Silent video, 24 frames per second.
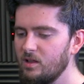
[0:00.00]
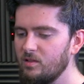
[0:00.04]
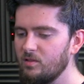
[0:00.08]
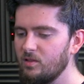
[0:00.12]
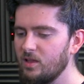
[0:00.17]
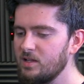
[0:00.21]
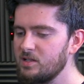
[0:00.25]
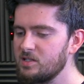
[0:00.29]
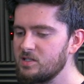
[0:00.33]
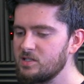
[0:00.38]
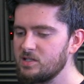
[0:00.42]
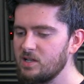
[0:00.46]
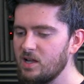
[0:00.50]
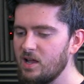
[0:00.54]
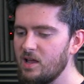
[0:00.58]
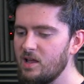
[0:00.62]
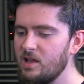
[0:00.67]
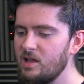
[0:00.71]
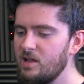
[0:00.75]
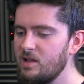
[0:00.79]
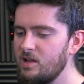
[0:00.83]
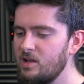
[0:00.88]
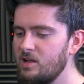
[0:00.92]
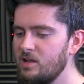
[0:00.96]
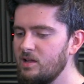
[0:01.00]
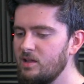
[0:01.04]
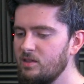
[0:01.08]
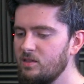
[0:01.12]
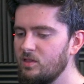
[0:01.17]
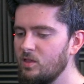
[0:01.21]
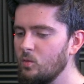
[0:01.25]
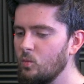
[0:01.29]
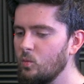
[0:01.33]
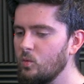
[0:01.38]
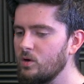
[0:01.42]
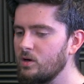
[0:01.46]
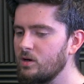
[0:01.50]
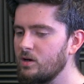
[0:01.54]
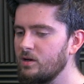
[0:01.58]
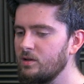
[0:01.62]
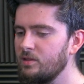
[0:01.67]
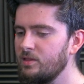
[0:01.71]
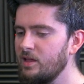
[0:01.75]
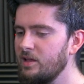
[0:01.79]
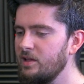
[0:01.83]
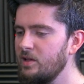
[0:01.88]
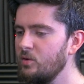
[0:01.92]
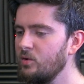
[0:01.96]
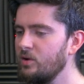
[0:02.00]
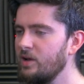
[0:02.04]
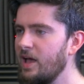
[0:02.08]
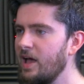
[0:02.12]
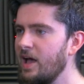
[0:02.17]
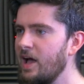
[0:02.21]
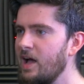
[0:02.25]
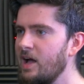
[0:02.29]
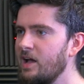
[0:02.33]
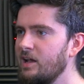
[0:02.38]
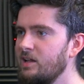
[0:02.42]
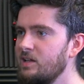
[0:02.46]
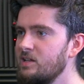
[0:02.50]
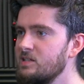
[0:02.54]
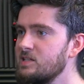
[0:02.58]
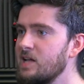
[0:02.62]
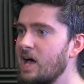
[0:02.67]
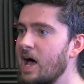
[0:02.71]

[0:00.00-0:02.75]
Let's say the word that you want to add is